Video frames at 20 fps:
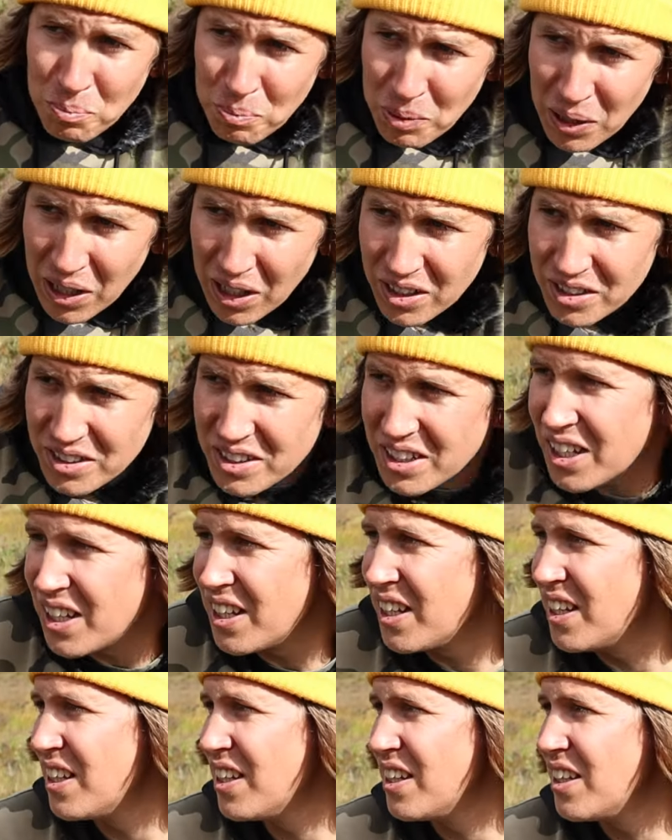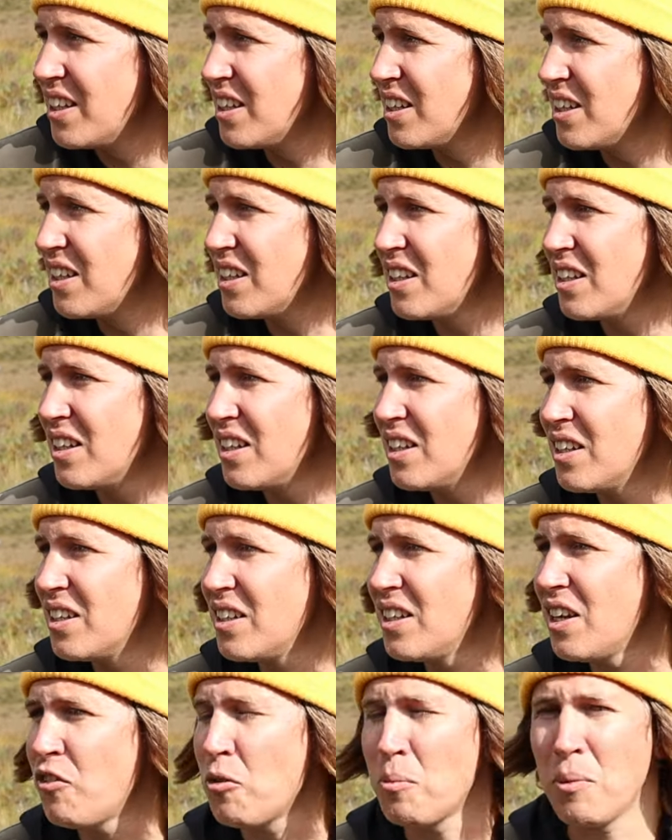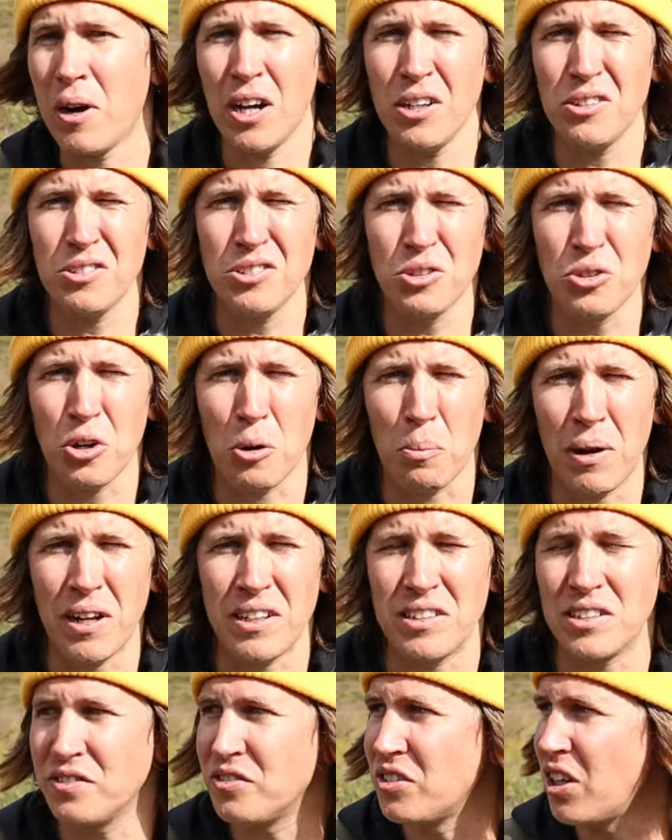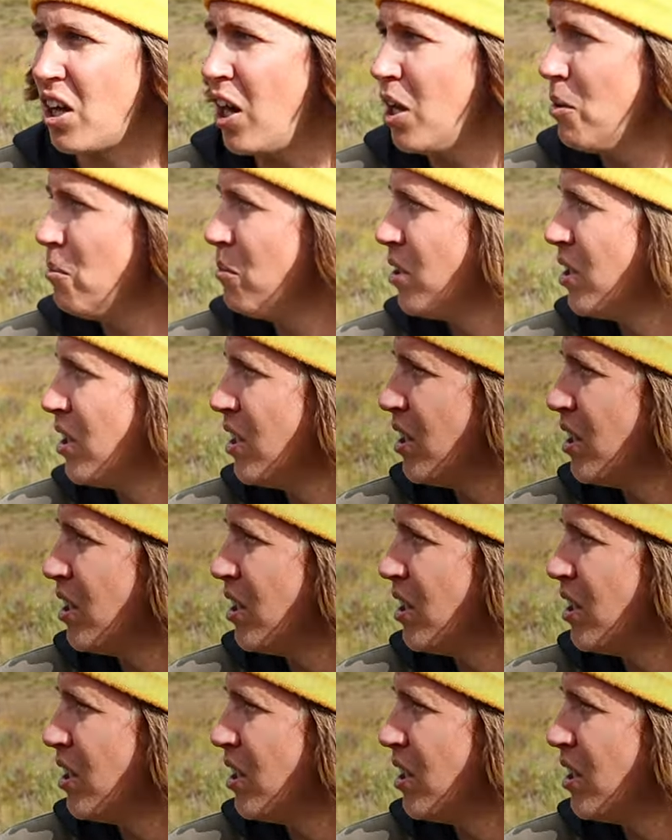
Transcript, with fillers: But never mind, still got plenty of time.